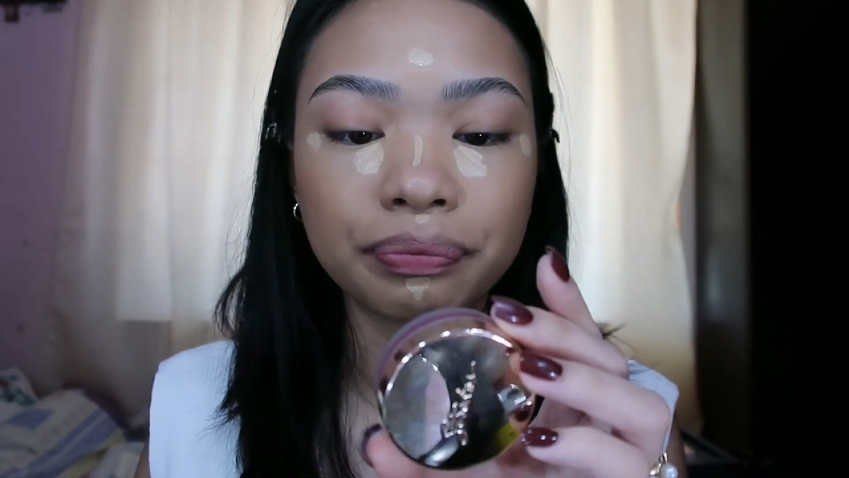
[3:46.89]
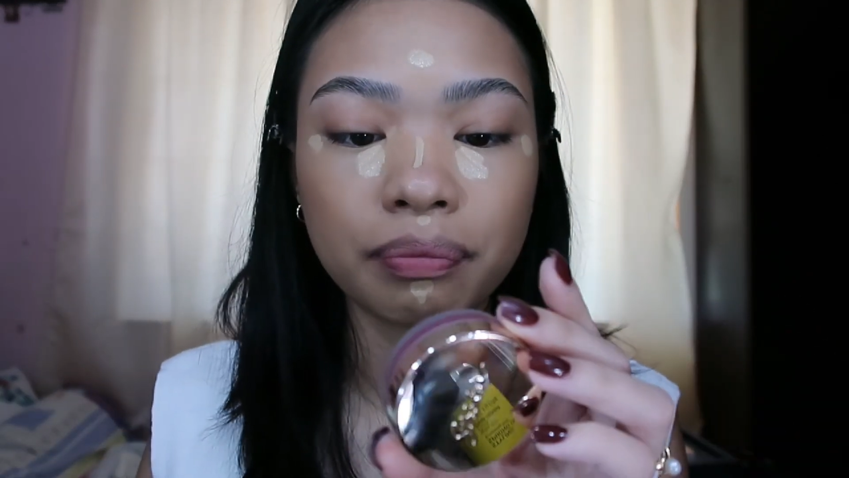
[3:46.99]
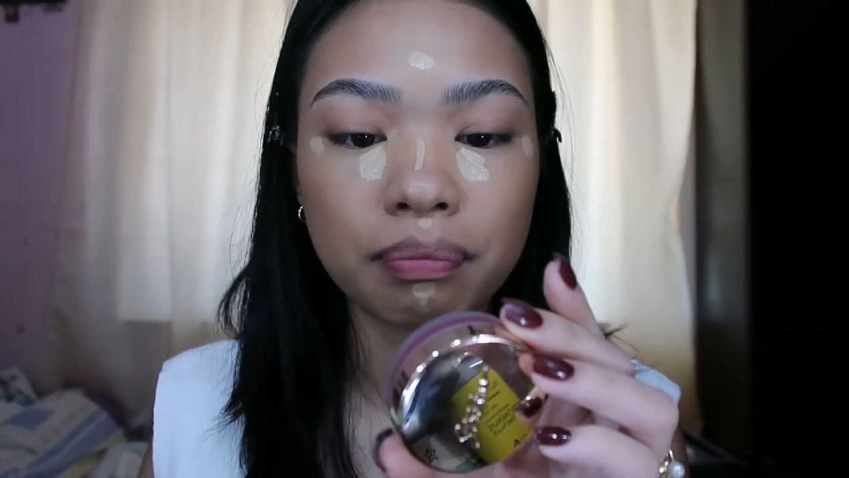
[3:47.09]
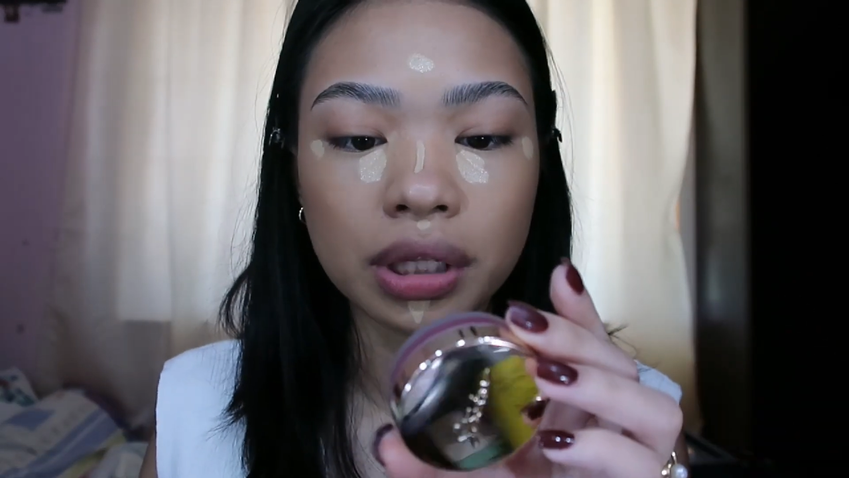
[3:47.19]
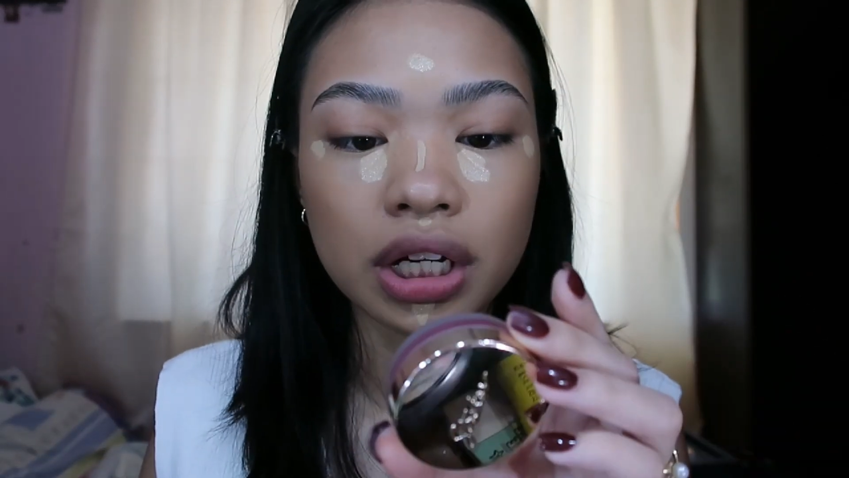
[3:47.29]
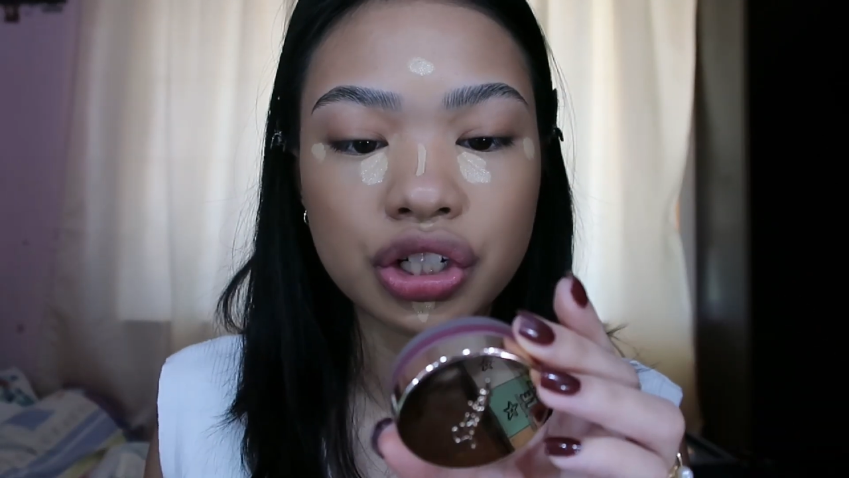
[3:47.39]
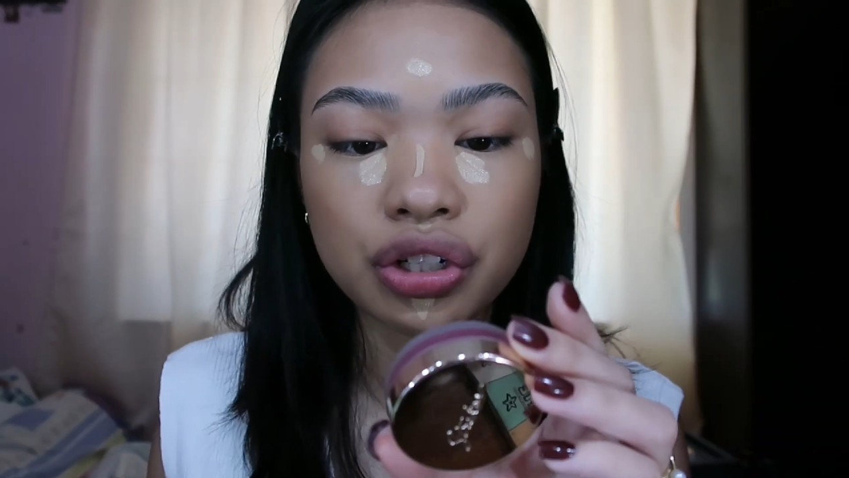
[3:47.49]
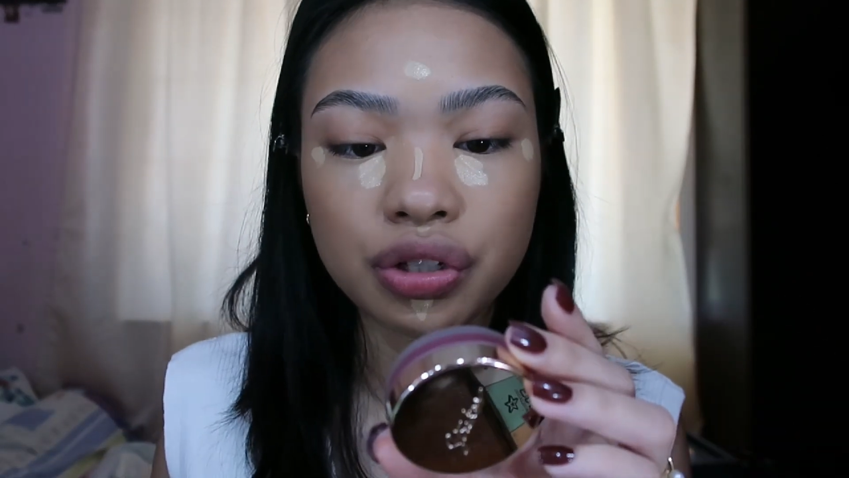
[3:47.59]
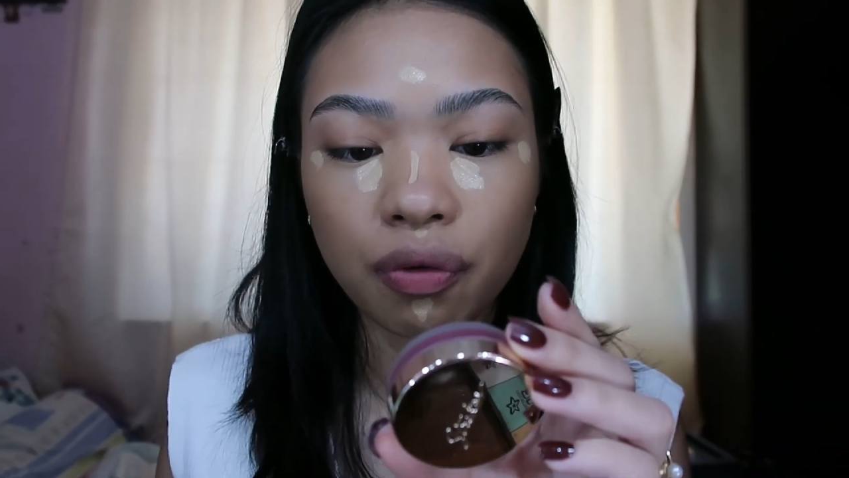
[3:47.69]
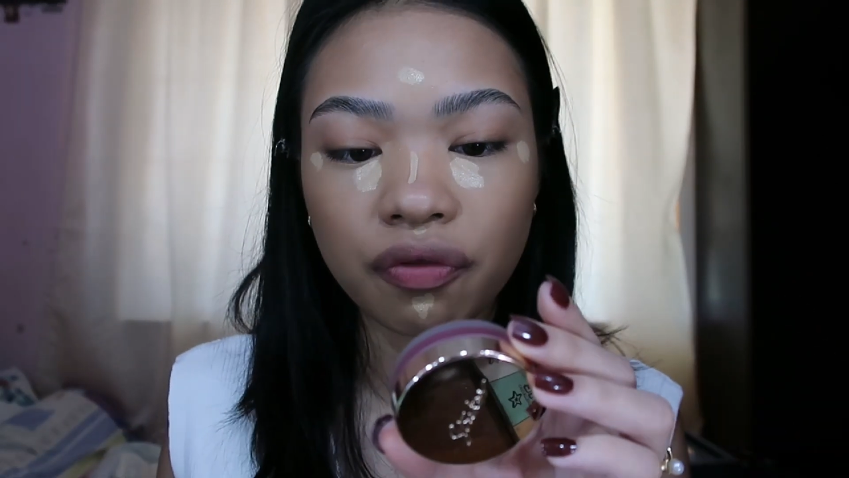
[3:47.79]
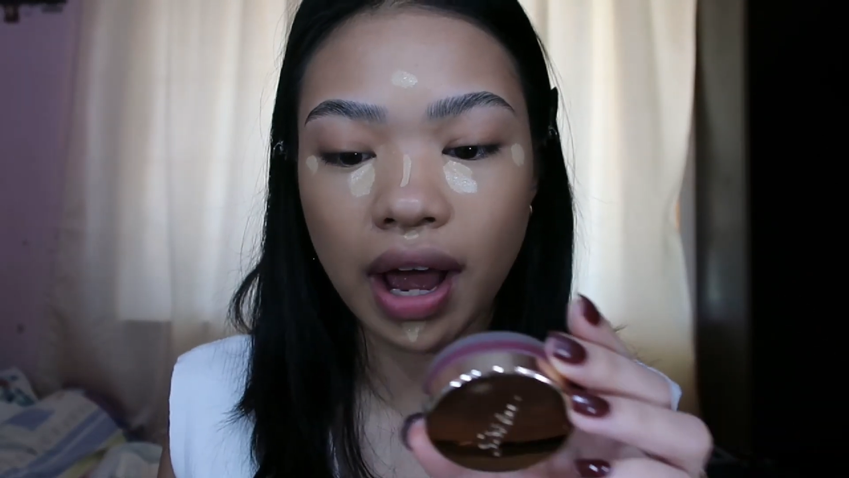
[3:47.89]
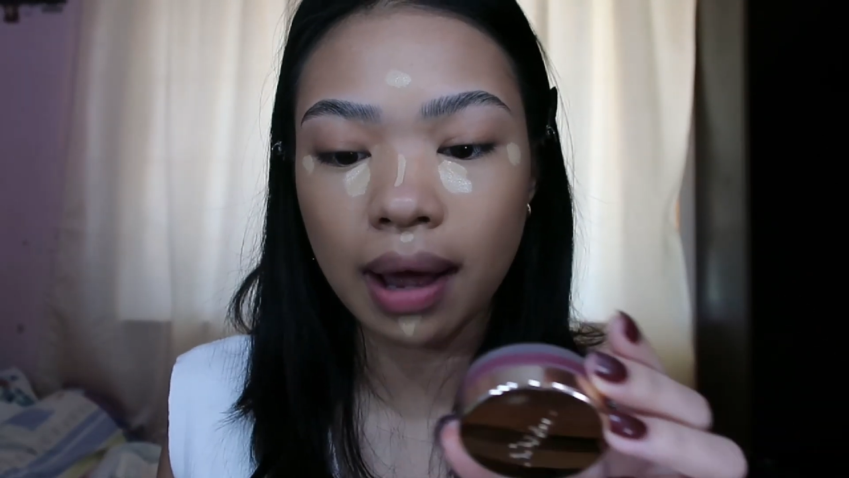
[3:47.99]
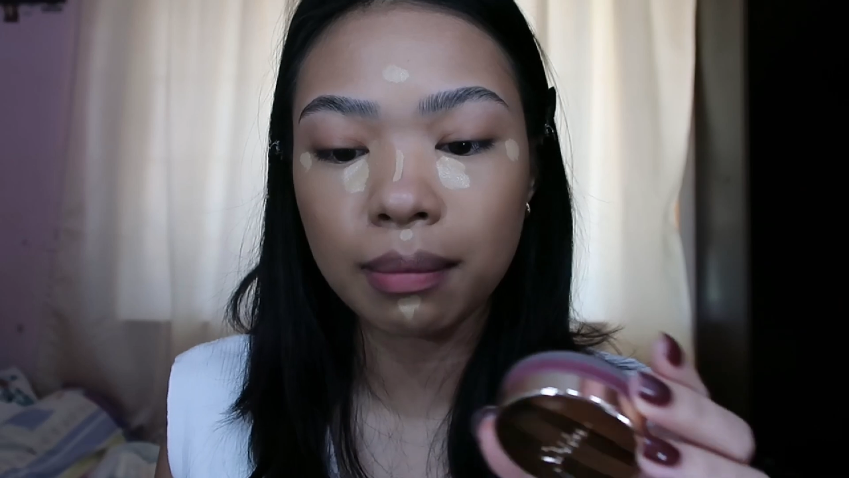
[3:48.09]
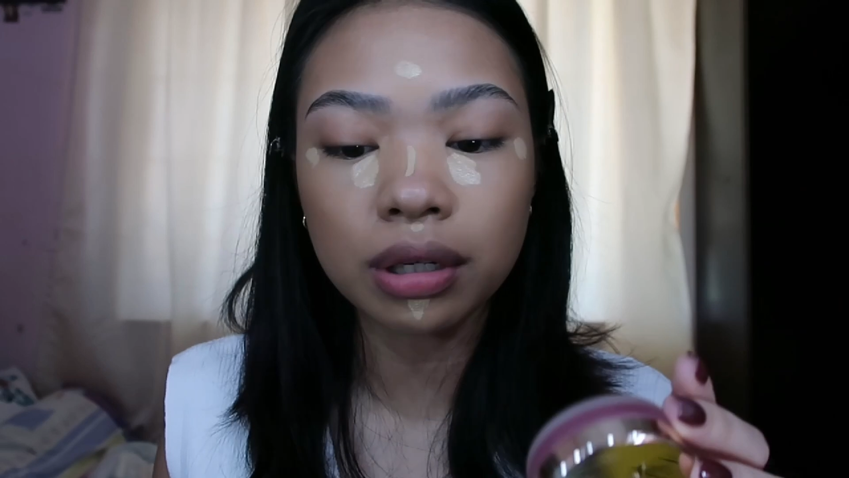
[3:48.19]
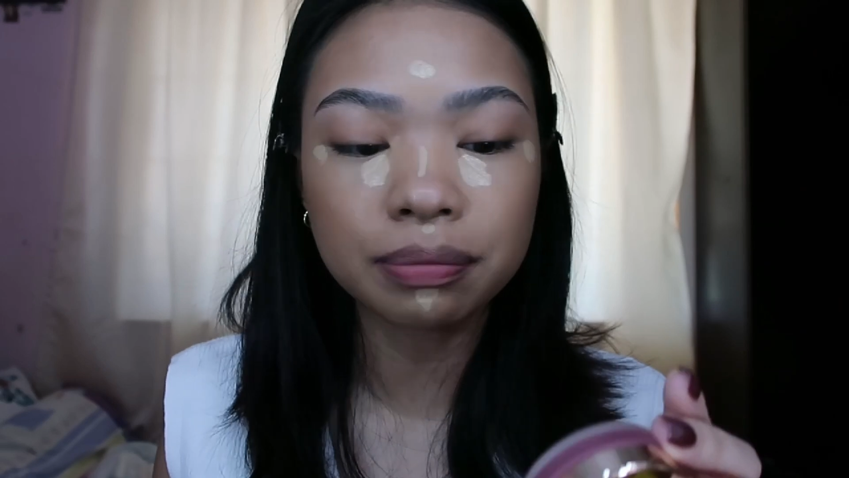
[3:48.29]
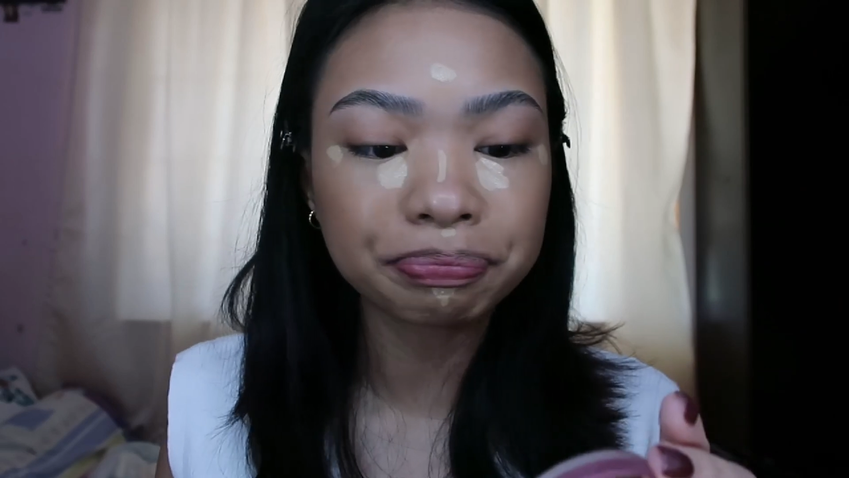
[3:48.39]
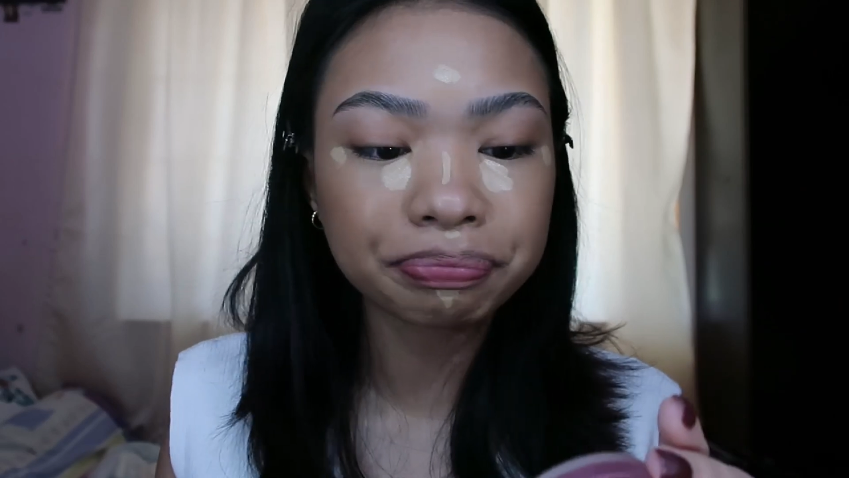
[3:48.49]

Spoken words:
blush, So Fab.